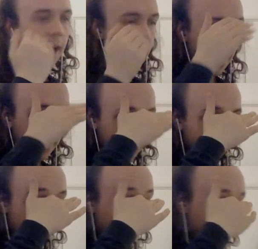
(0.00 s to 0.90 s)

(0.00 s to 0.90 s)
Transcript: I don't have